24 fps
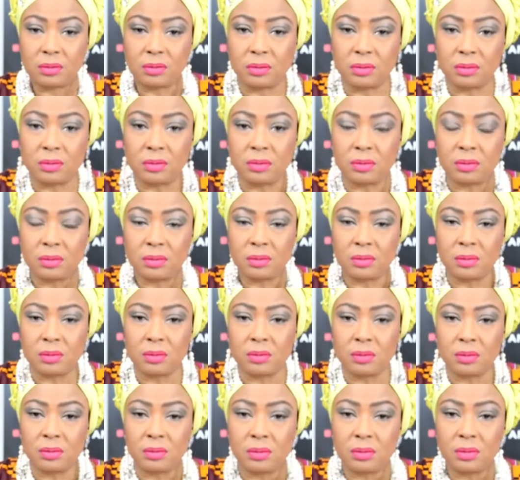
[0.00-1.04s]

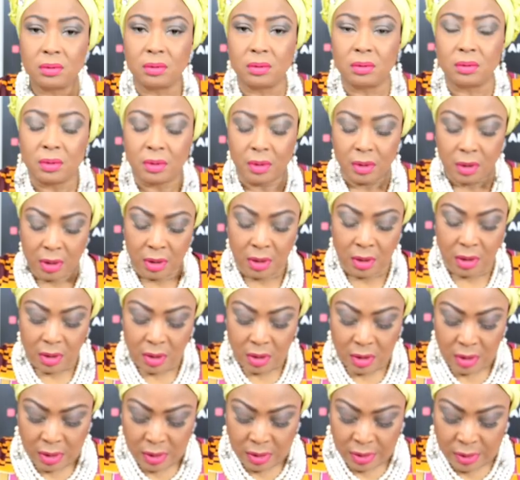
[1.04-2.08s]

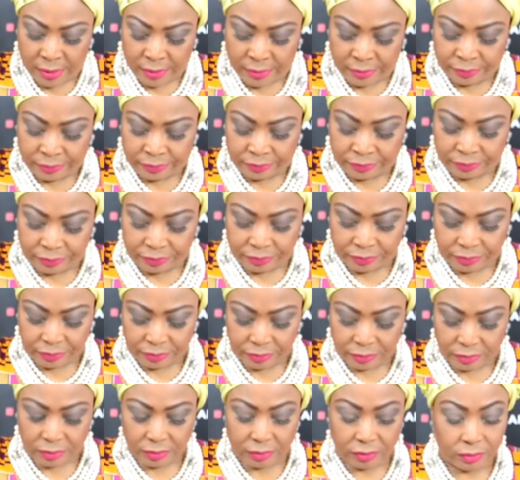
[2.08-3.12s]

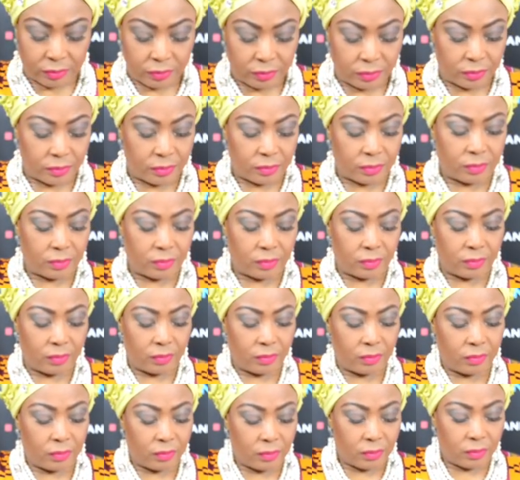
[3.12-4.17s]

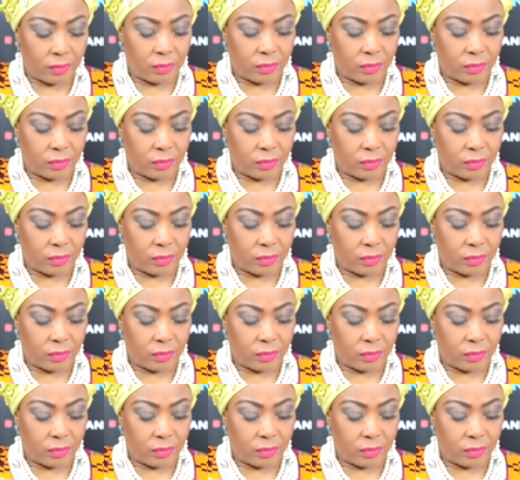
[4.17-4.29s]
(no one is talking)